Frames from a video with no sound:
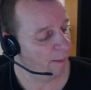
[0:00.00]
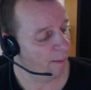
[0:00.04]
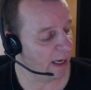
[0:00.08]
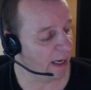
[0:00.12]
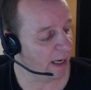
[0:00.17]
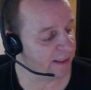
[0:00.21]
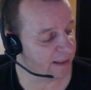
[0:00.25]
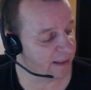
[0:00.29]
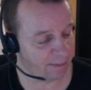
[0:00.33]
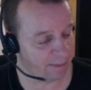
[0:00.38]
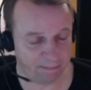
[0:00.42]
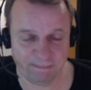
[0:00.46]

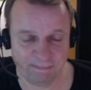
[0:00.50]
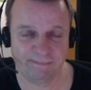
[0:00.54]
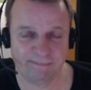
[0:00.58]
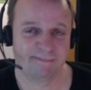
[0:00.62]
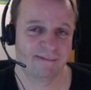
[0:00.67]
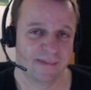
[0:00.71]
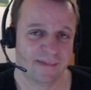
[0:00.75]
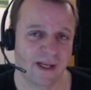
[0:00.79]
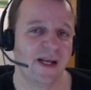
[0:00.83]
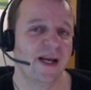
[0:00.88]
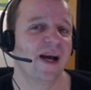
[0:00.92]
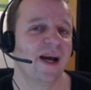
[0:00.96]
But
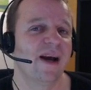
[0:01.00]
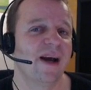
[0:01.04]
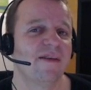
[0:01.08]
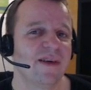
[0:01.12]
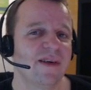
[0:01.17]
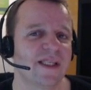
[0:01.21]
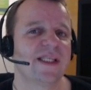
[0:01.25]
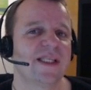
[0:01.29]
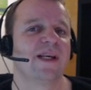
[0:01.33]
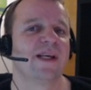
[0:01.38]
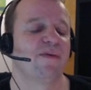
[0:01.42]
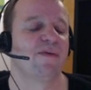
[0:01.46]
yeah,
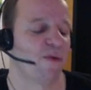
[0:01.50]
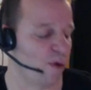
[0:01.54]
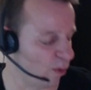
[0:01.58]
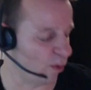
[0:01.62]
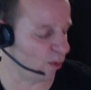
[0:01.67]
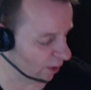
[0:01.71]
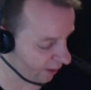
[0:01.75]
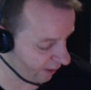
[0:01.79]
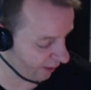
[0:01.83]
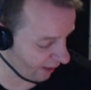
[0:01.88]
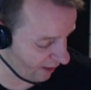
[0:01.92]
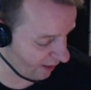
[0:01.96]
we see
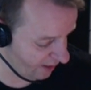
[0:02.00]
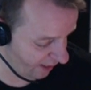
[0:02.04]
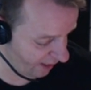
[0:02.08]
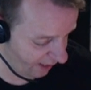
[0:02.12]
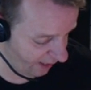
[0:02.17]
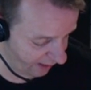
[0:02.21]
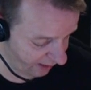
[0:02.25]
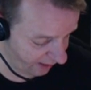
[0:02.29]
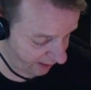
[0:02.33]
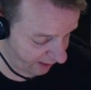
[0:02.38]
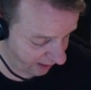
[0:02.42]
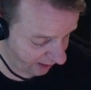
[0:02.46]
forward. I
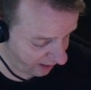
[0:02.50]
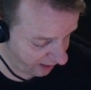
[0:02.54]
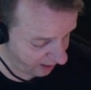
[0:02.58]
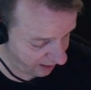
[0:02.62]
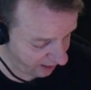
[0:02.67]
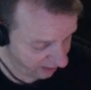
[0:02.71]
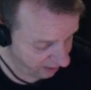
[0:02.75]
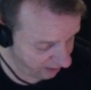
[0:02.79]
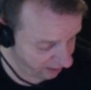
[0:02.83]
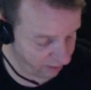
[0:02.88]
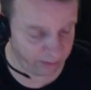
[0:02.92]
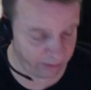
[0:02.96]
think
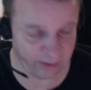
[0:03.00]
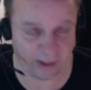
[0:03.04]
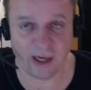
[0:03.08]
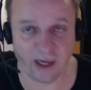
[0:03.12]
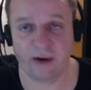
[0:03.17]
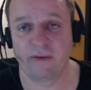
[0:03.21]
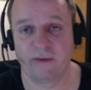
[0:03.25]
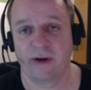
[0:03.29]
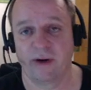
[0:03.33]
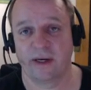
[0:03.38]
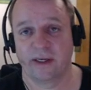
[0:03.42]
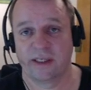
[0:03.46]
uh, we
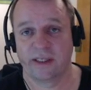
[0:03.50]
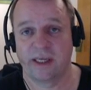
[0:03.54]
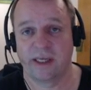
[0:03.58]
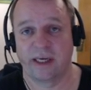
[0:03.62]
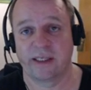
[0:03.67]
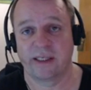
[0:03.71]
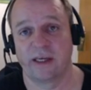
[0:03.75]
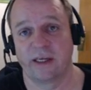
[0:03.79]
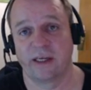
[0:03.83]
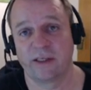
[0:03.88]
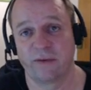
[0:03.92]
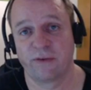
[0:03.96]
are very
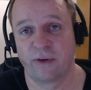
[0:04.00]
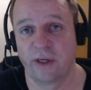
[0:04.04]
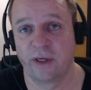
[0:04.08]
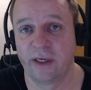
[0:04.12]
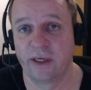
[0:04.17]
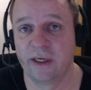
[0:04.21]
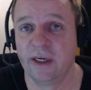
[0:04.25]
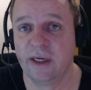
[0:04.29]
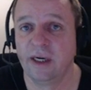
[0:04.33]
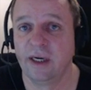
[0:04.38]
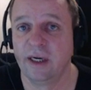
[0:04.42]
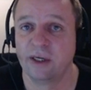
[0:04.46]

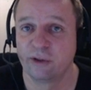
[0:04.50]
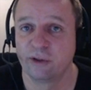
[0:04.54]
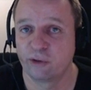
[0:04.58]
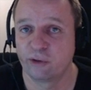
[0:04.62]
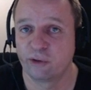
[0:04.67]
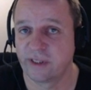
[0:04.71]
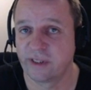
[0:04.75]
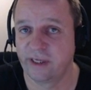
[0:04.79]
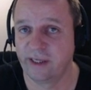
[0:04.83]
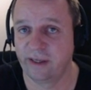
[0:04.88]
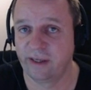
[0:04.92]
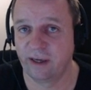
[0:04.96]
successful to
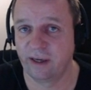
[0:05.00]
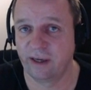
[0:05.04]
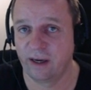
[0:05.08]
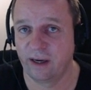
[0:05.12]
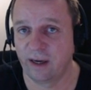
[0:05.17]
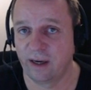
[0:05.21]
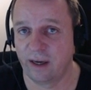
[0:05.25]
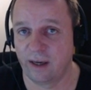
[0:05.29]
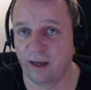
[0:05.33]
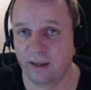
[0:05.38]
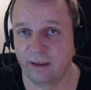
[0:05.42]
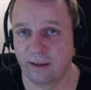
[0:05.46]
see
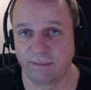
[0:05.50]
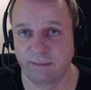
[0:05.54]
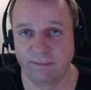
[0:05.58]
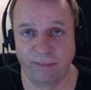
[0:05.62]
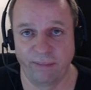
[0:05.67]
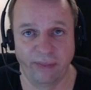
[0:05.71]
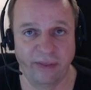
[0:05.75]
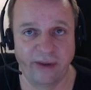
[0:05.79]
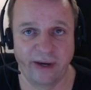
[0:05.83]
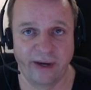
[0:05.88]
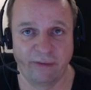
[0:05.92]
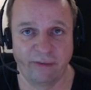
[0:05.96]
uh,
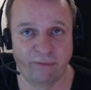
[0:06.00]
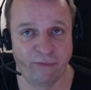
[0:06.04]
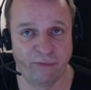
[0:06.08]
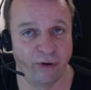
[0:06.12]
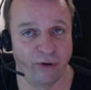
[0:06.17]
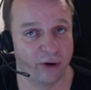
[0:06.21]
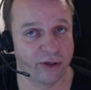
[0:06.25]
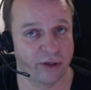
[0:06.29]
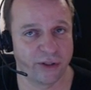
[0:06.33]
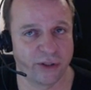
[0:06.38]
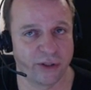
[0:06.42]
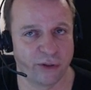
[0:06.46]
the
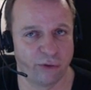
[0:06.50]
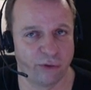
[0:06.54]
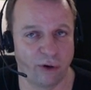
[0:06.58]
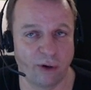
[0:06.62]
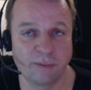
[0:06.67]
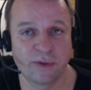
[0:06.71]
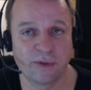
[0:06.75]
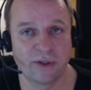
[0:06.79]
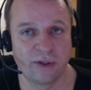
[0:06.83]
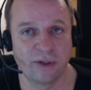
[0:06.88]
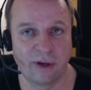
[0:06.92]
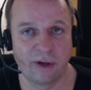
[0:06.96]
first
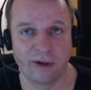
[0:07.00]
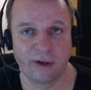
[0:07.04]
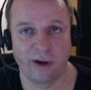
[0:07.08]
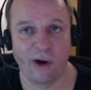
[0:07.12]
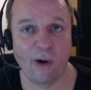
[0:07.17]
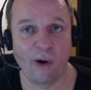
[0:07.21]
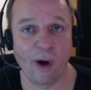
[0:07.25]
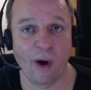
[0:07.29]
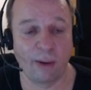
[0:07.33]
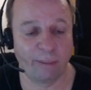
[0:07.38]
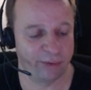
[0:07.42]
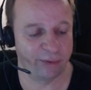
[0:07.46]
drops on
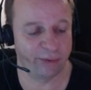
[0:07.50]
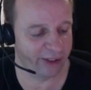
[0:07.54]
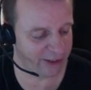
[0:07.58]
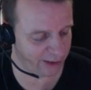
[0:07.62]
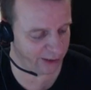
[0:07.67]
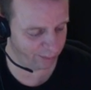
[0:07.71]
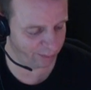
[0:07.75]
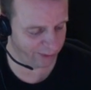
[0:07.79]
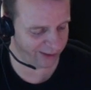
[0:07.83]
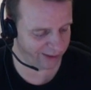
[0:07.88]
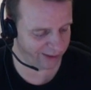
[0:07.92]
our P C